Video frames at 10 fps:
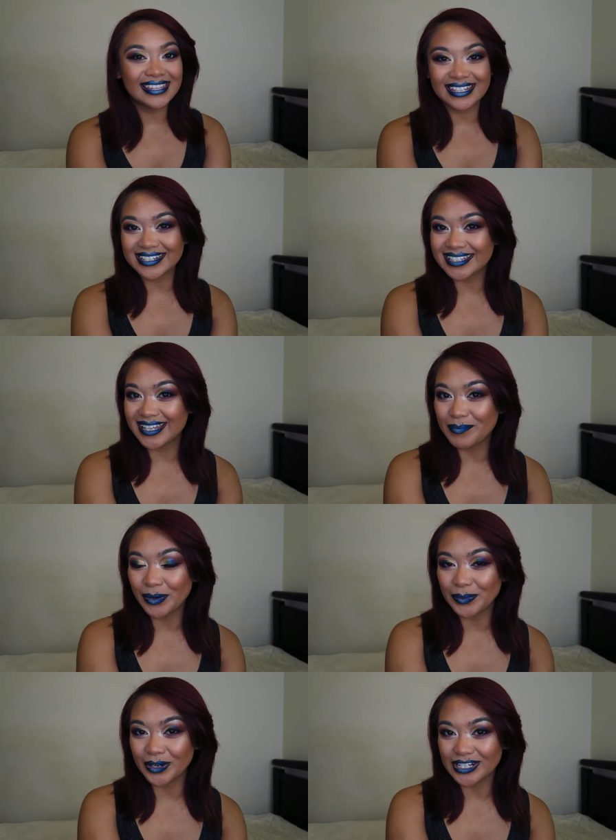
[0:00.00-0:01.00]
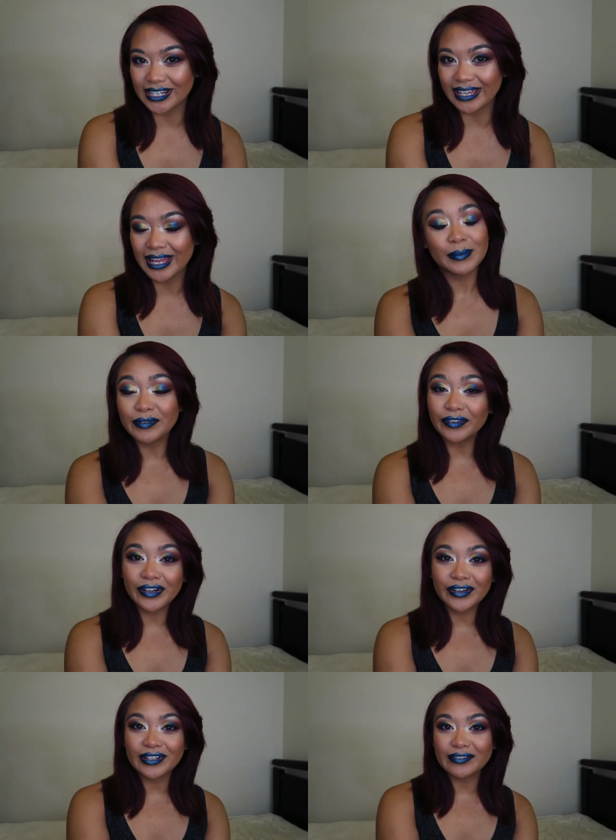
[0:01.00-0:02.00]
then just keep on watching. Before
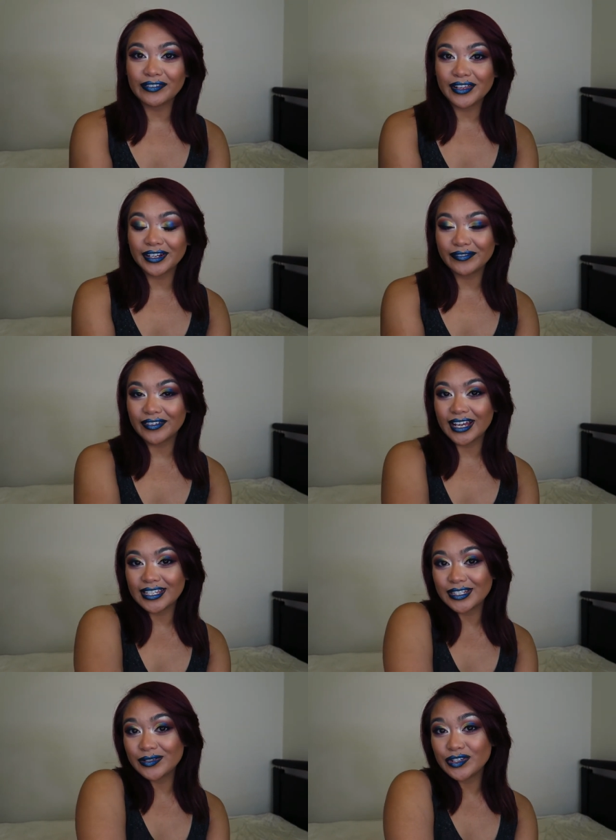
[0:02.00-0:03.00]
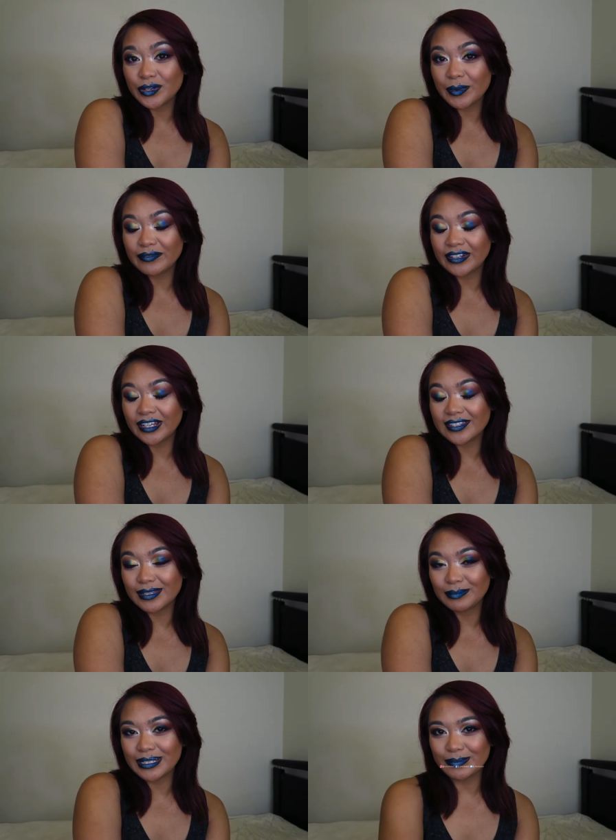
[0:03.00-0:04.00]
I go any further, if you guys do enjoy my videos,
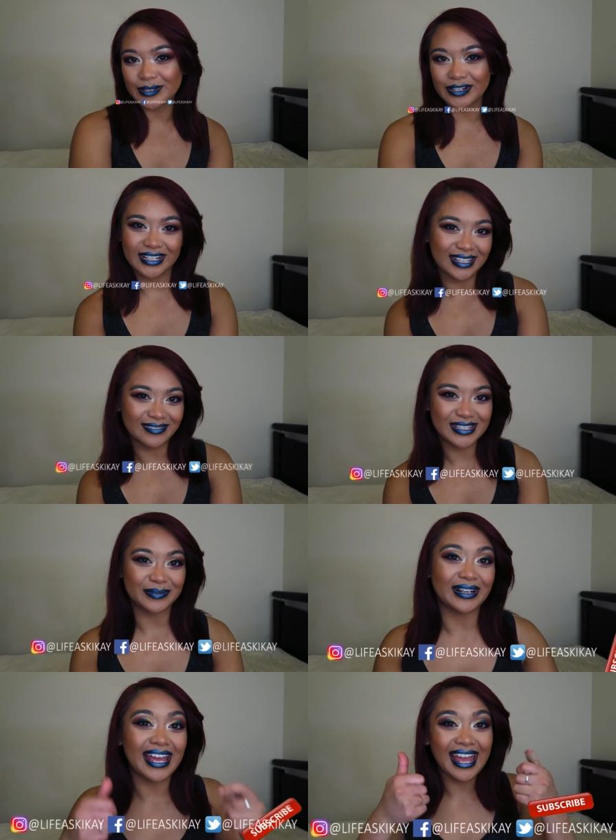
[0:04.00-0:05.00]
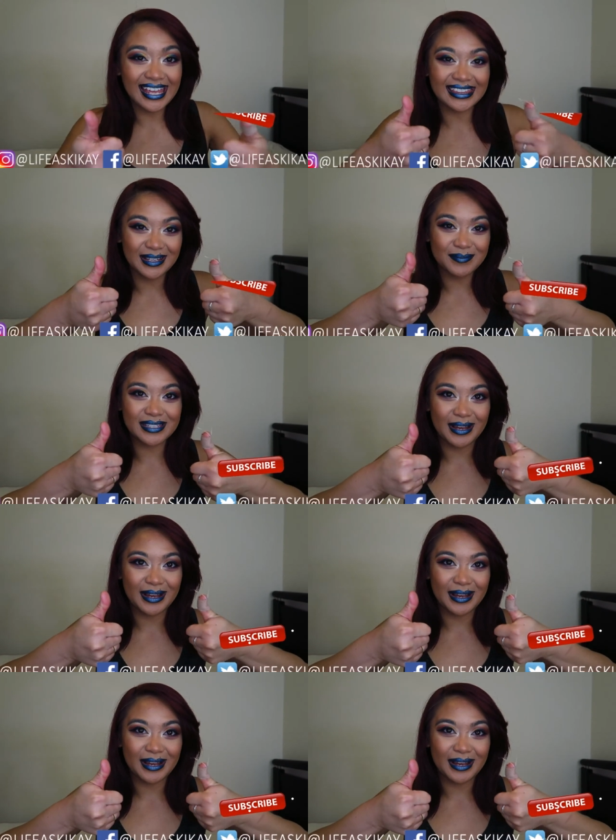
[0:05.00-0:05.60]
then please be sure to give this one a thumbs thumbs